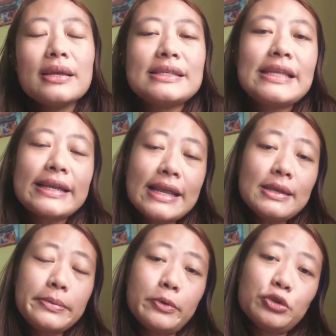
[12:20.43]
Second
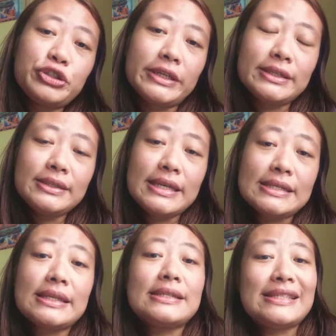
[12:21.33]
emotion
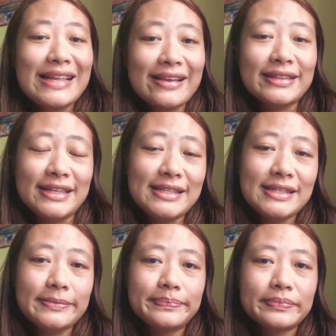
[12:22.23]
is sadness.